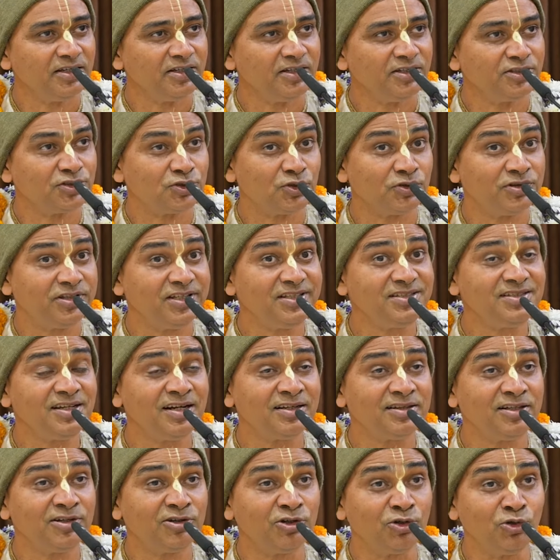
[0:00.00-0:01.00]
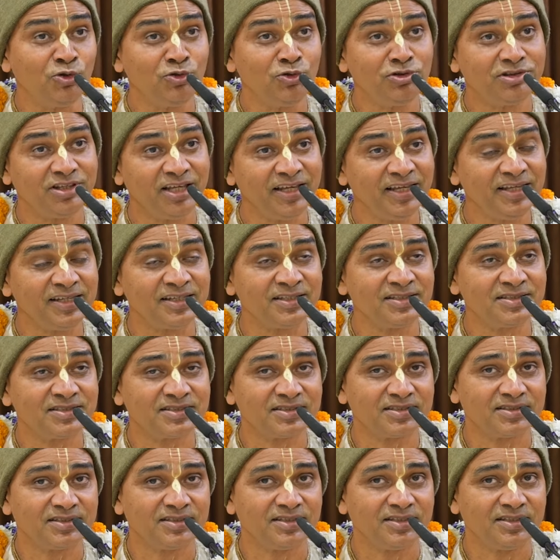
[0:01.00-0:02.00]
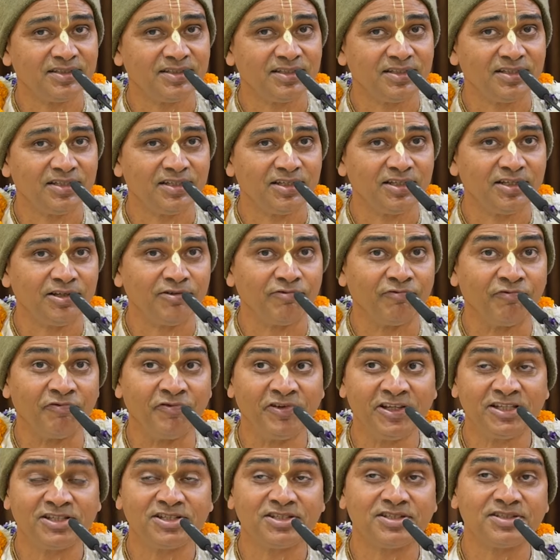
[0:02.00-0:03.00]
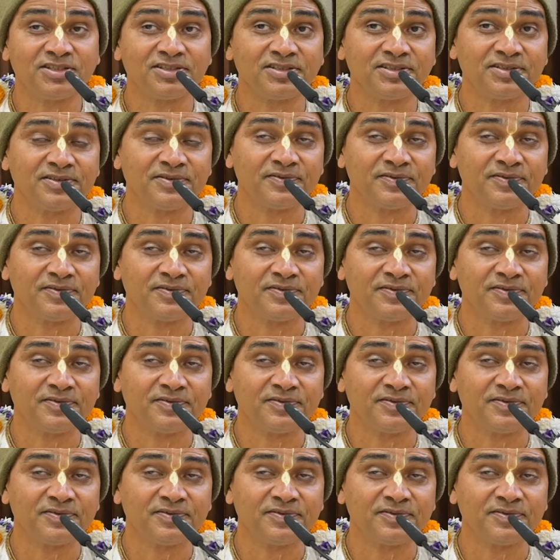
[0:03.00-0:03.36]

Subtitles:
So these are the two things which